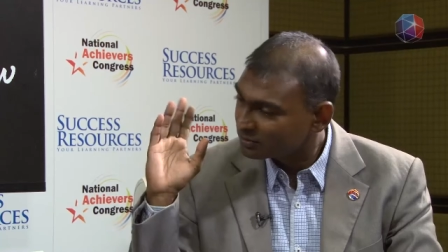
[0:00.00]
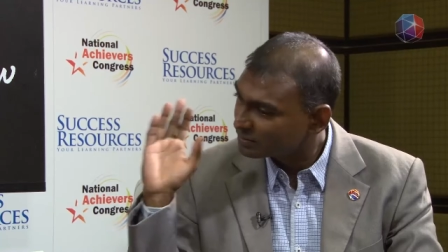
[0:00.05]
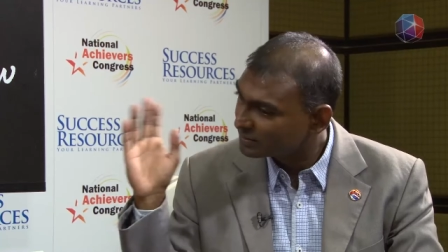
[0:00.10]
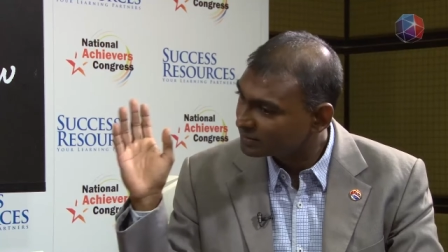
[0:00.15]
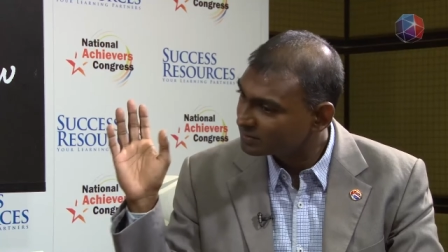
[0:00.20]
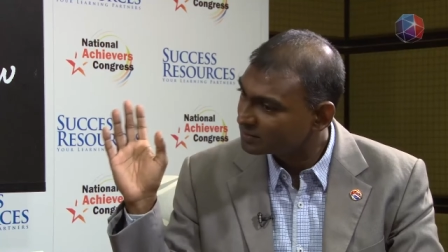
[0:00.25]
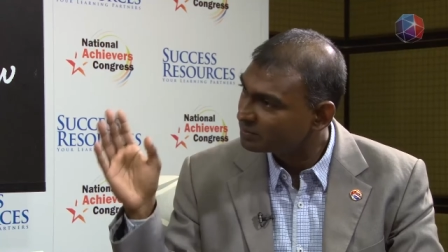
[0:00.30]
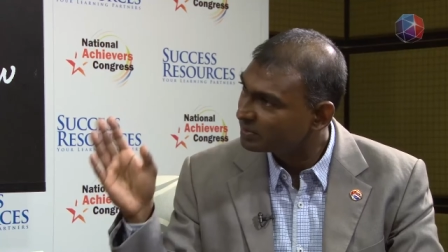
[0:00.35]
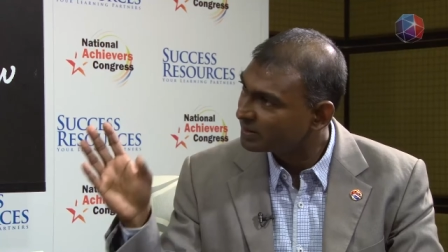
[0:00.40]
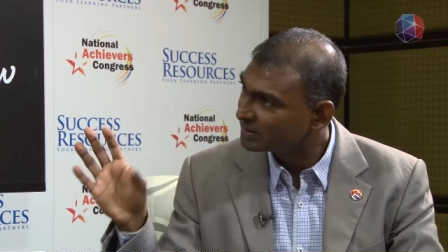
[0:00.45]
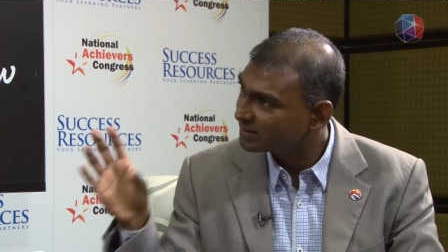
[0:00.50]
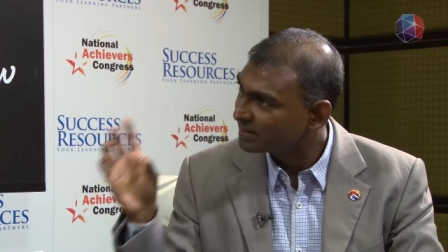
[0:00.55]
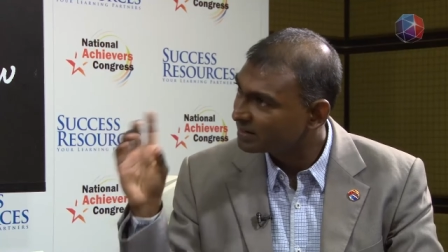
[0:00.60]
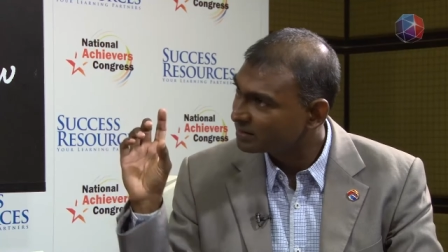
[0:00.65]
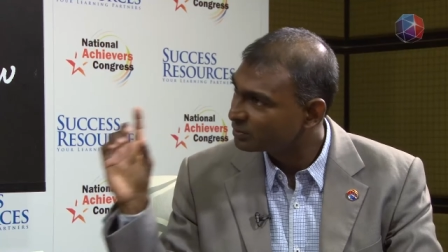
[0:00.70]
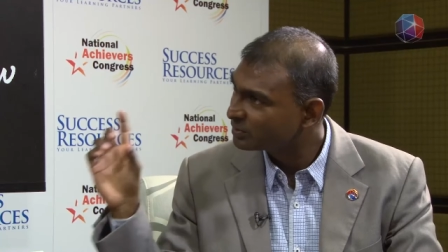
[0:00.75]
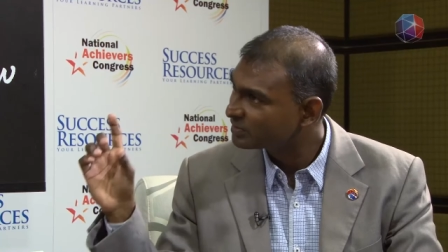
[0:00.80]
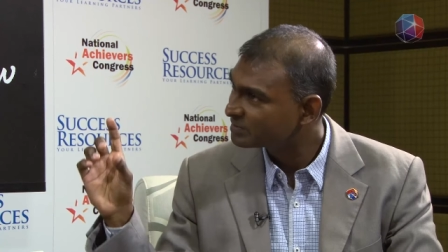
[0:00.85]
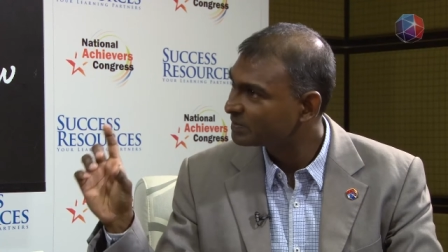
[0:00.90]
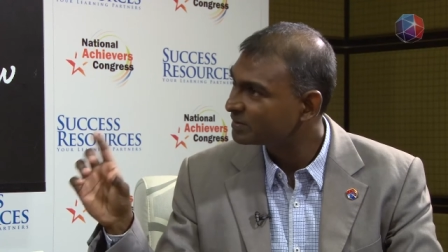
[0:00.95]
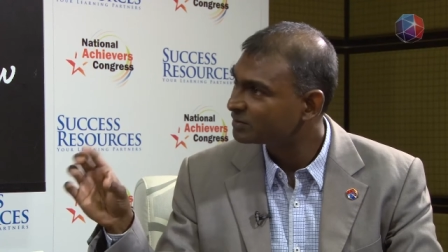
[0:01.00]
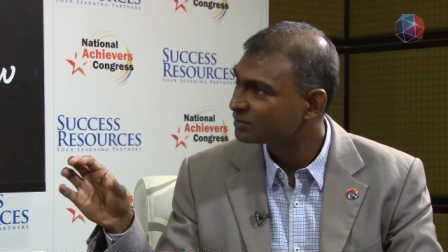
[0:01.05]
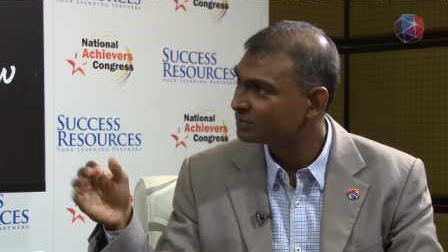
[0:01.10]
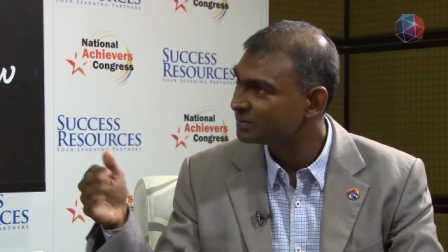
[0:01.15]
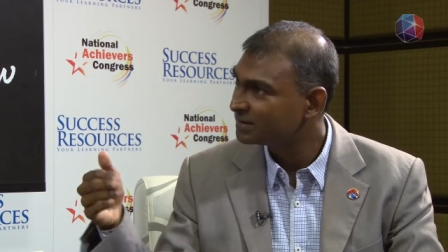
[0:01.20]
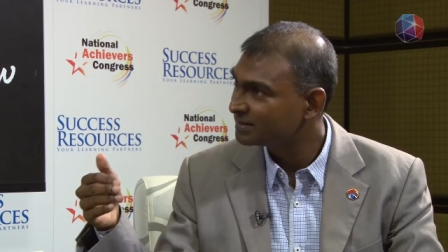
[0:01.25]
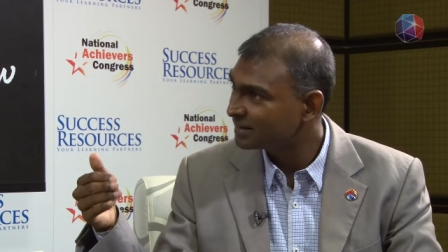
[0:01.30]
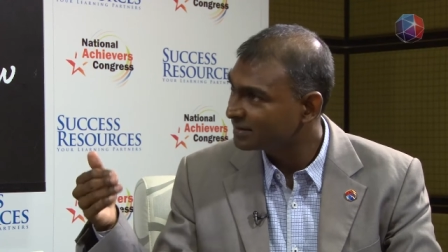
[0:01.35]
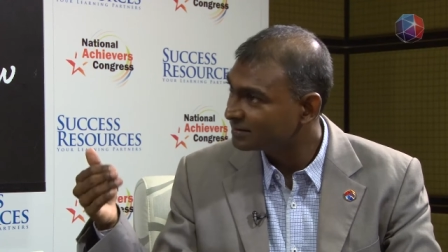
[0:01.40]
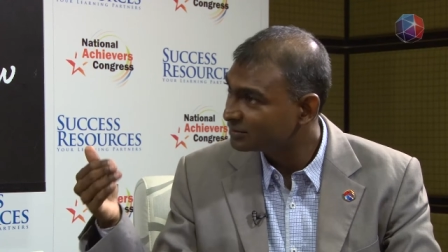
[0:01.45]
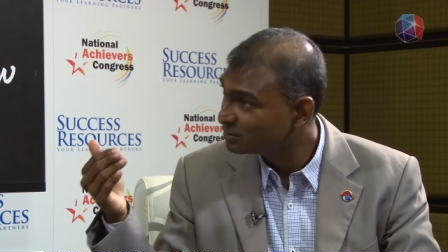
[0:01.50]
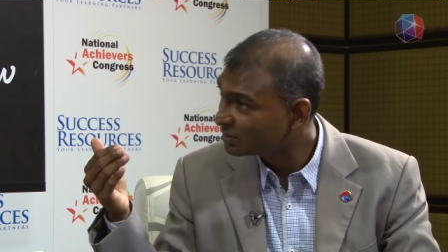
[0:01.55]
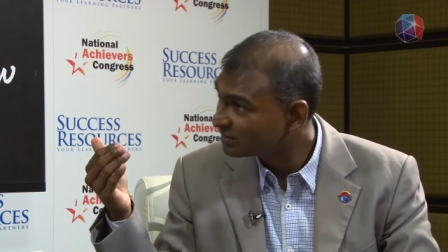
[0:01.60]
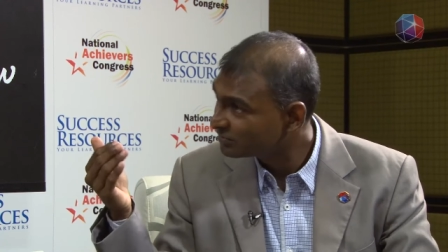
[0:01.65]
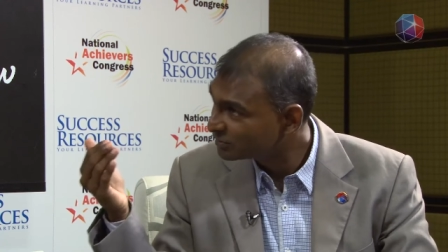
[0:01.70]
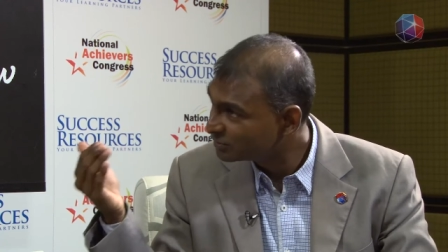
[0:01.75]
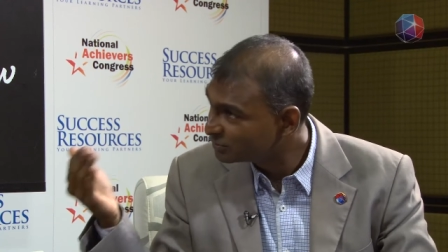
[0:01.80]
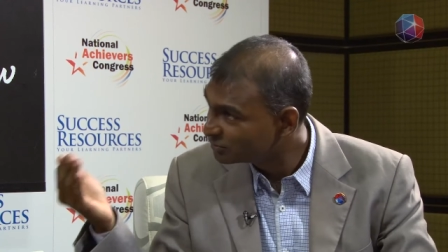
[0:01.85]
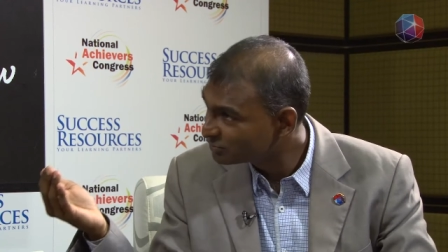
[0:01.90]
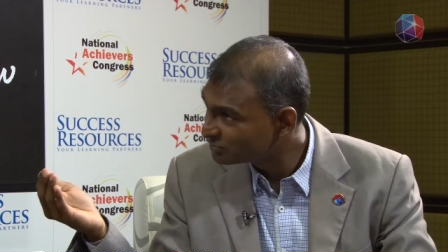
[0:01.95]
know, a little bird kind of whispered to me that you
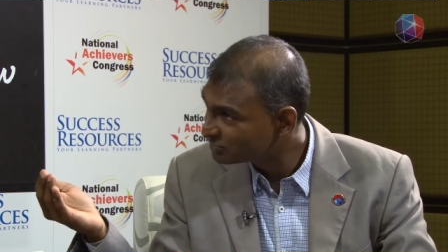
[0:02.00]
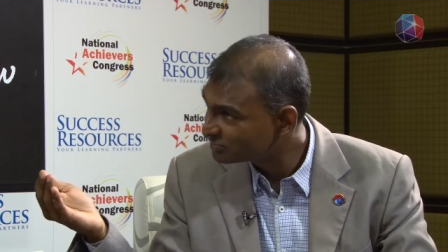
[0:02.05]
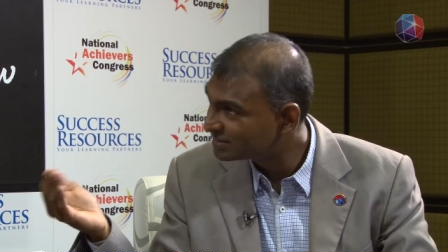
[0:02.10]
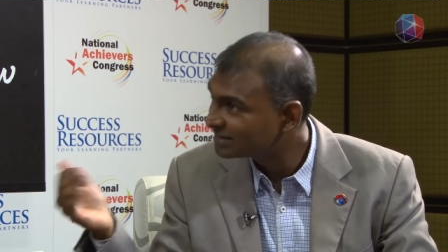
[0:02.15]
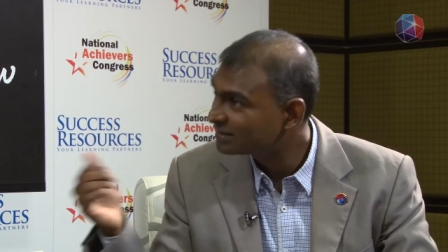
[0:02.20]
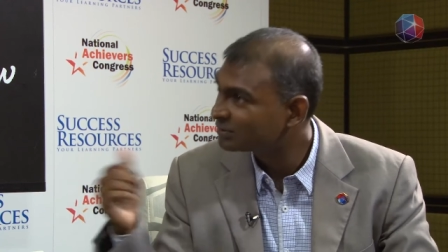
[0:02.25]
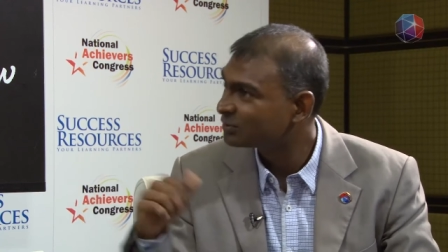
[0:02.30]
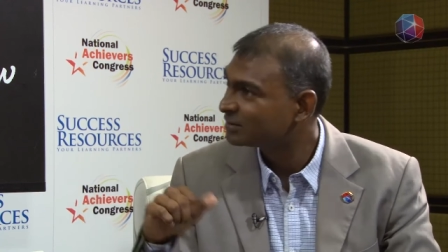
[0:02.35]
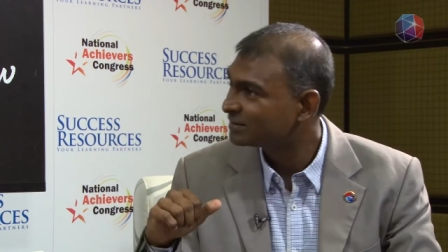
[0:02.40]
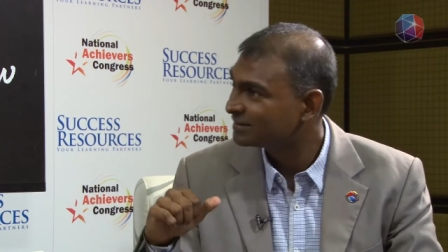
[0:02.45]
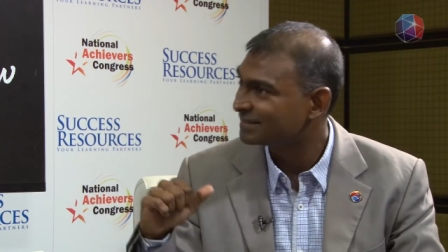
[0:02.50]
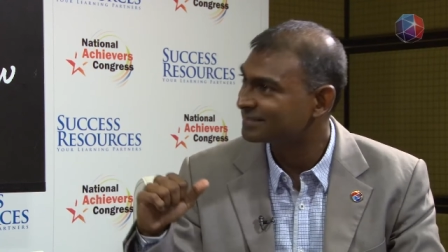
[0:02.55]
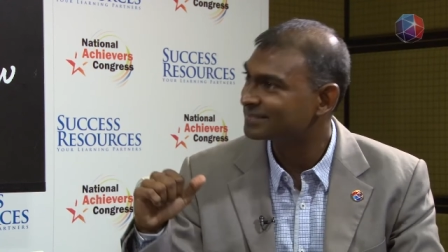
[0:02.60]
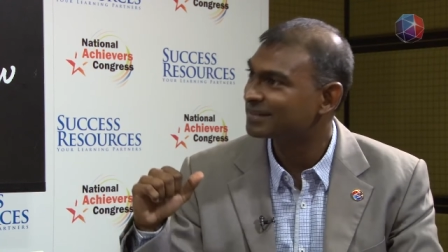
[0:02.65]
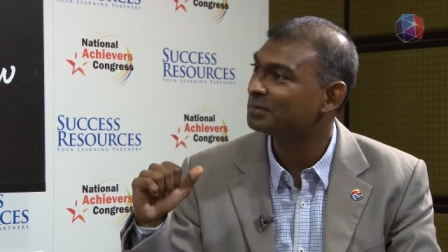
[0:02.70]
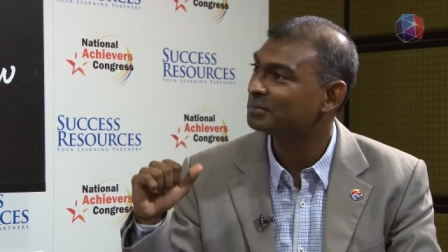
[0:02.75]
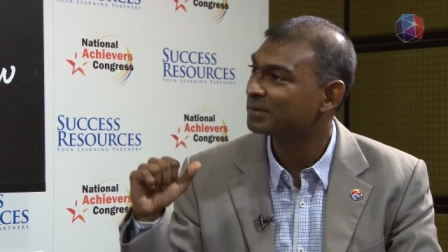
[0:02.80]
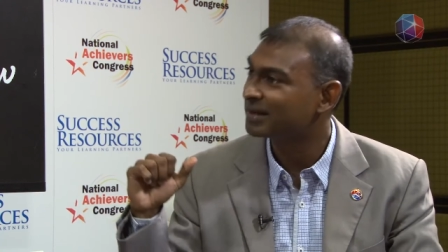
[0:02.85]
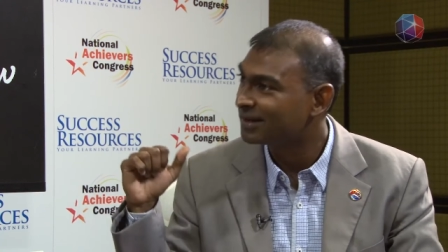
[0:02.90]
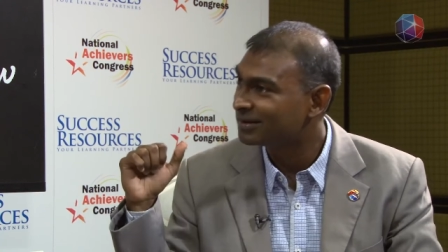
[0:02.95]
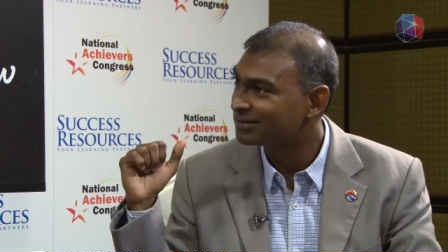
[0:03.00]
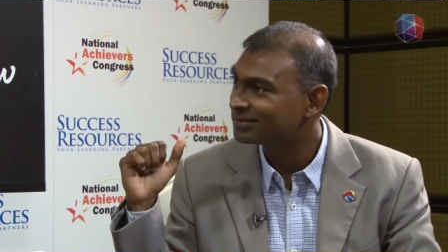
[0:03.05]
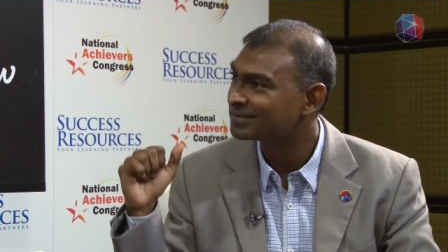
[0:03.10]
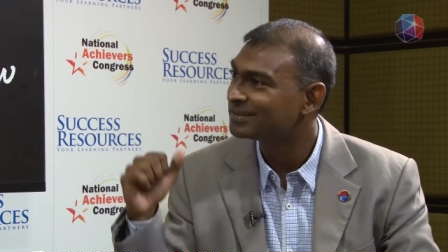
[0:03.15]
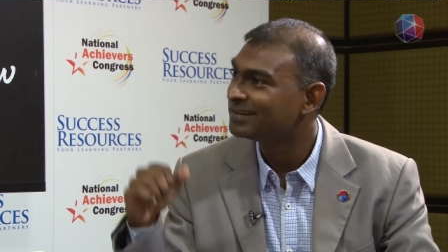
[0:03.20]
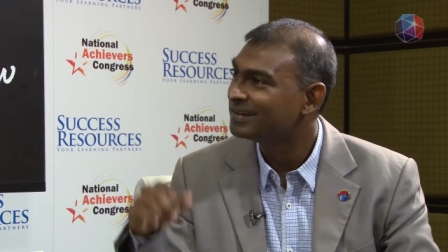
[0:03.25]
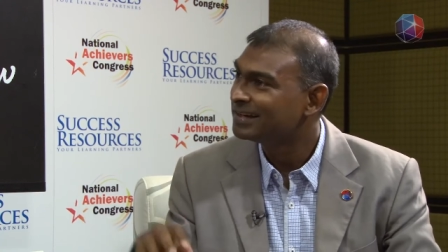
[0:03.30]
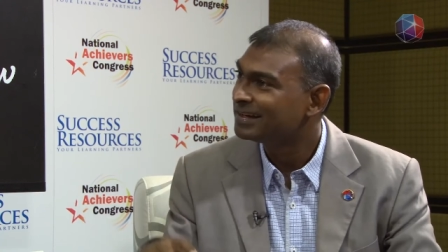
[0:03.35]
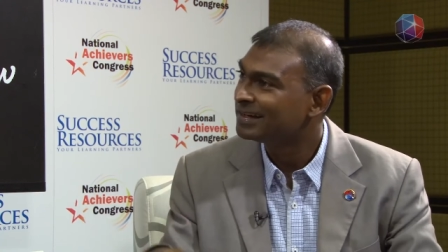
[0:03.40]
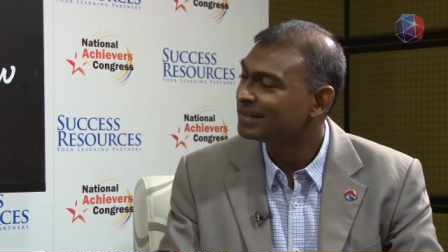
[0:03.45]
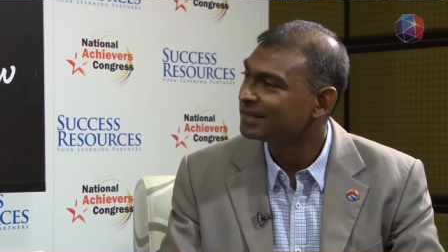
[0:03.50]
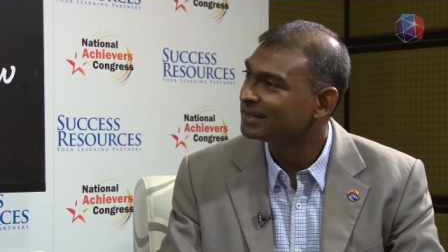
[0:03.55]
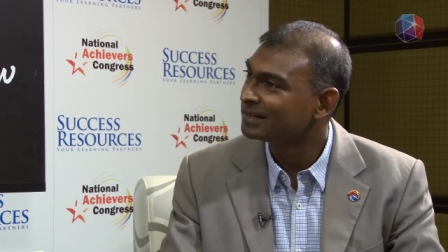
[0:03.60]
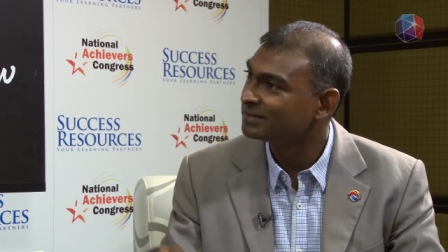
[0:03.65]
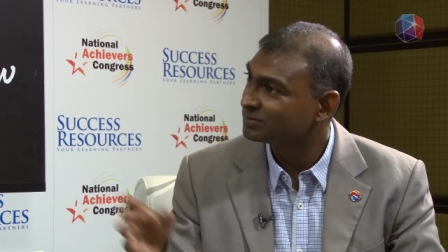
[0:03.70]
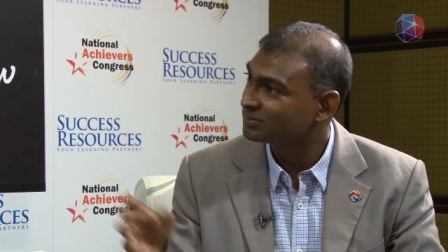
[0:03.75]
have a new sequel that's coming out. Uh,